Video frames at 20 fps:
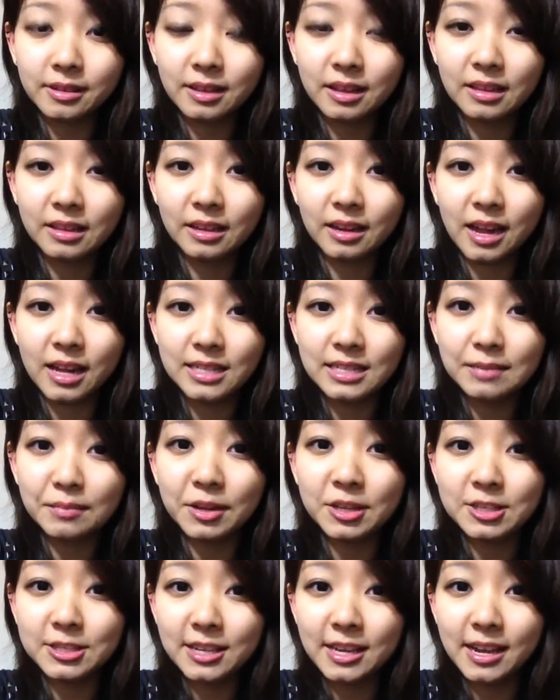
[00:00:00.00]
And the last time
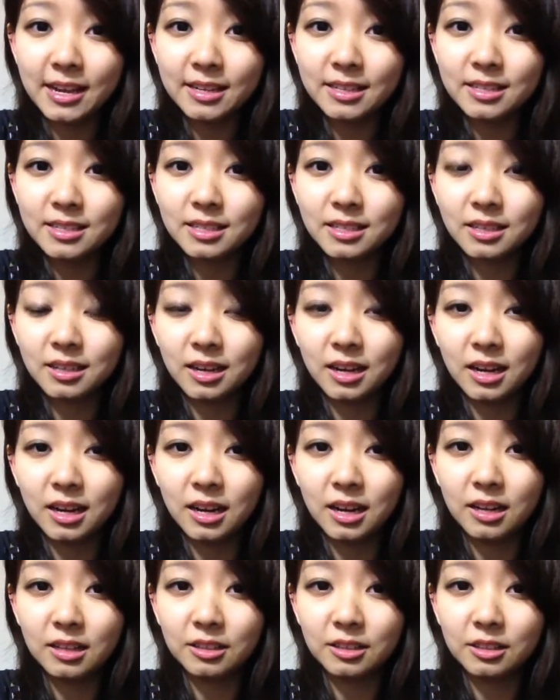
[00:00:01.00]
I checked,
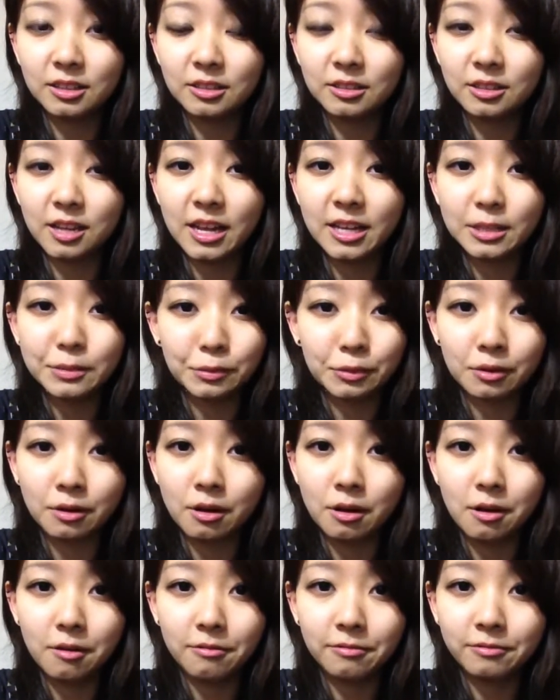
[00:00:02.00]
uh, the lights were
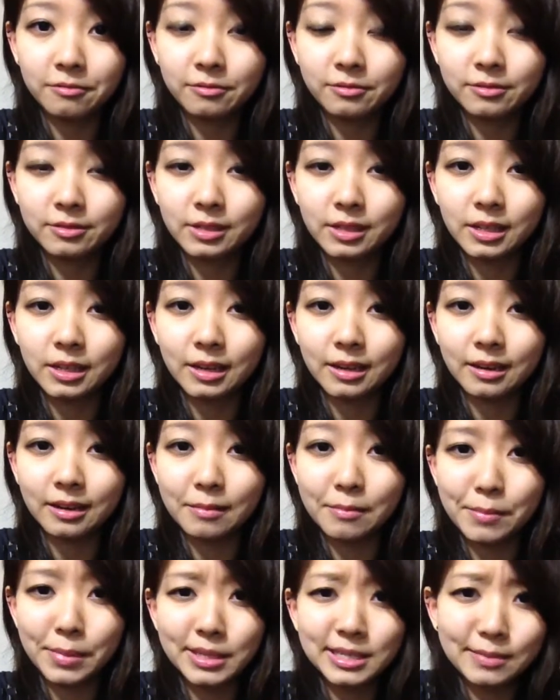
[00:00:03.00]
off. And
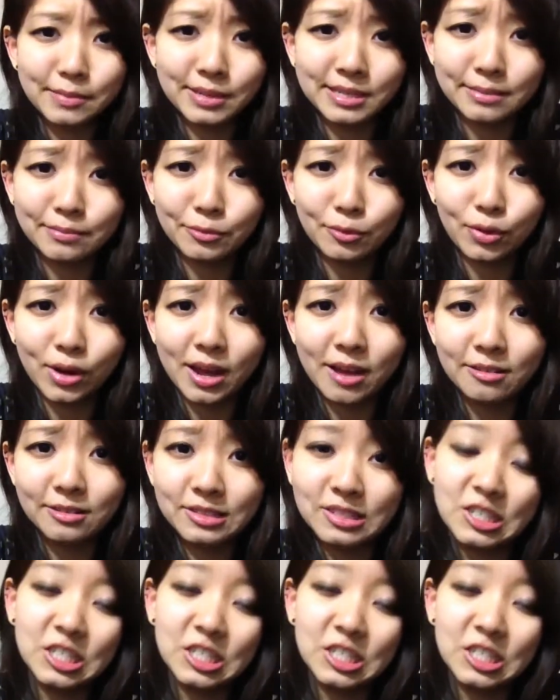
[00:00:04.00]
it must have been someone else.